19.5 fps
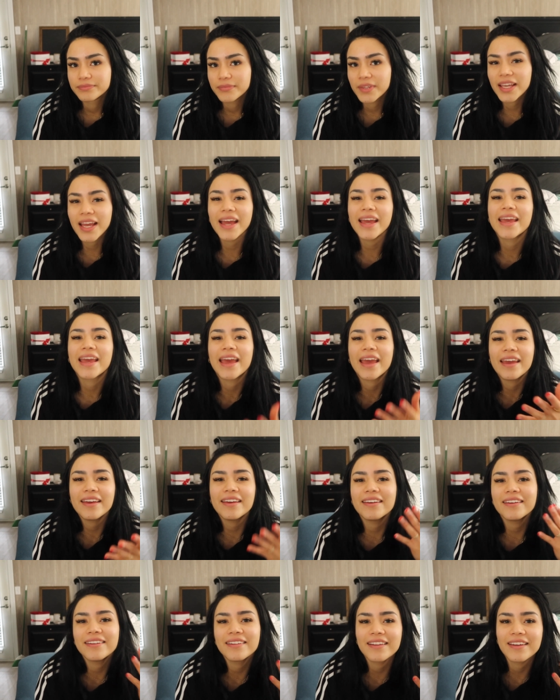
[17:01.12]
Like I
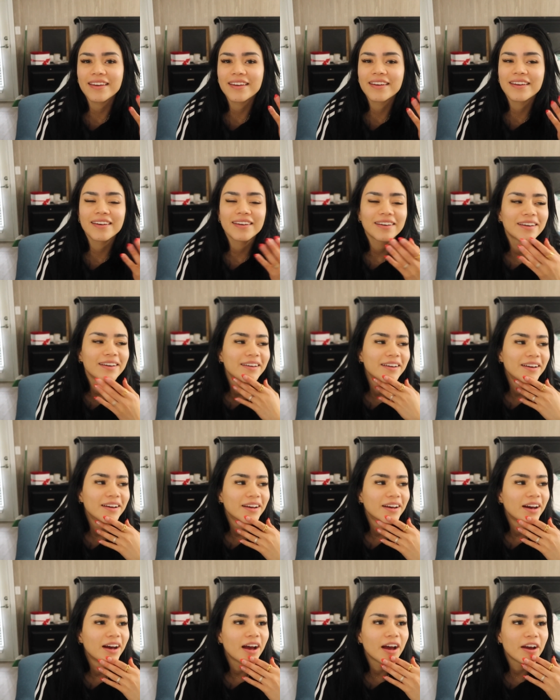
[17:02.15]
hate, like,
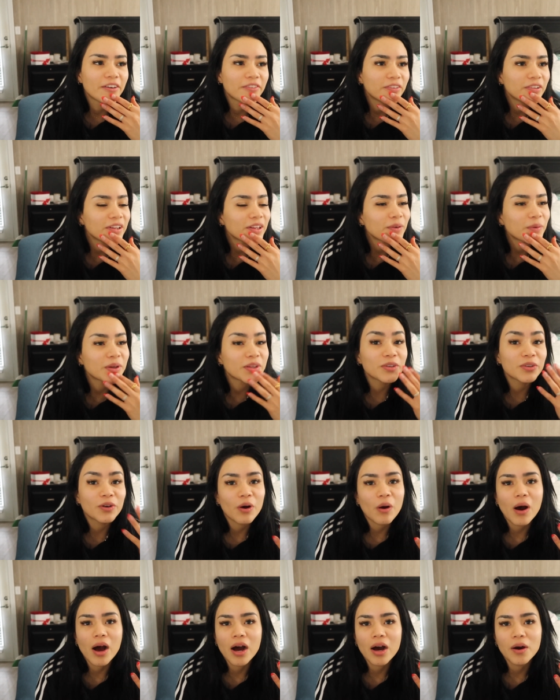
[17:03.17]
I feel like when you
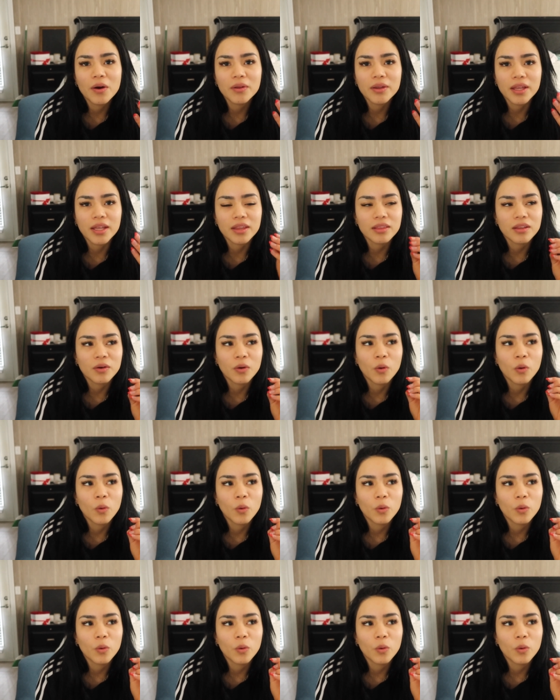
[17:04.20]
go out, like the